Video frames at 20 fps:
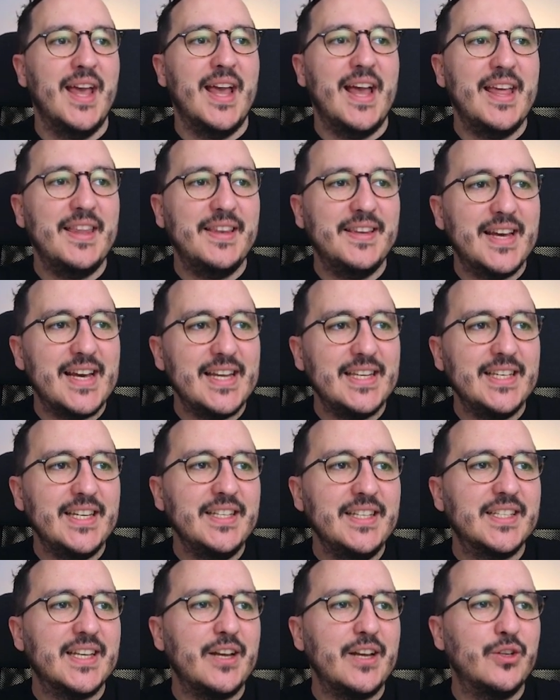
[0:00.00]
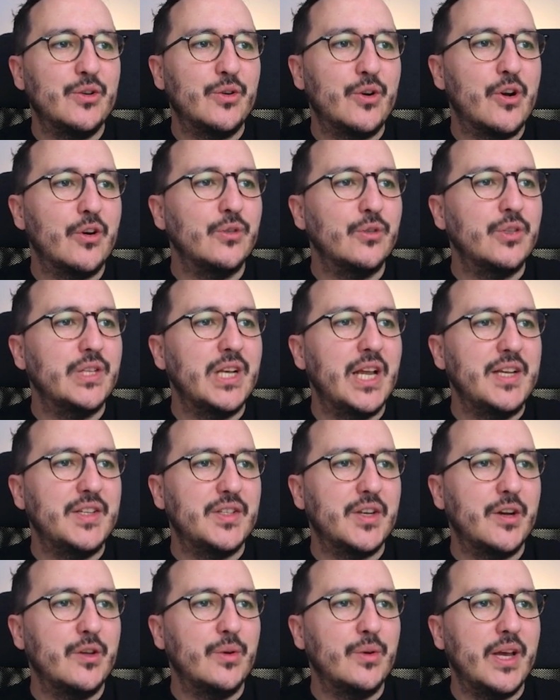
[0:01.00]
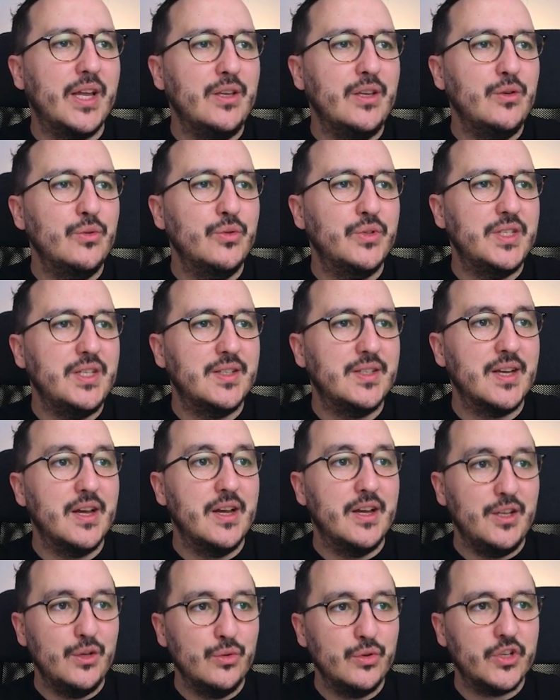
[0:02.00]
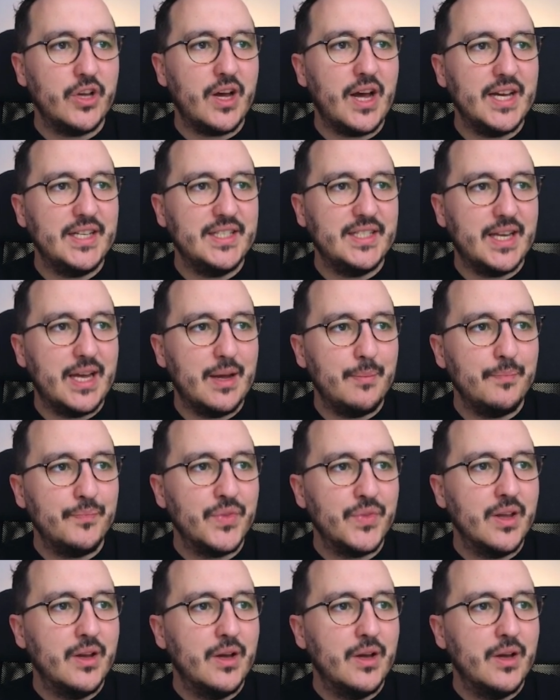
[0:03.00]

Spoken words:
And then inside your code later, you can use this UserItem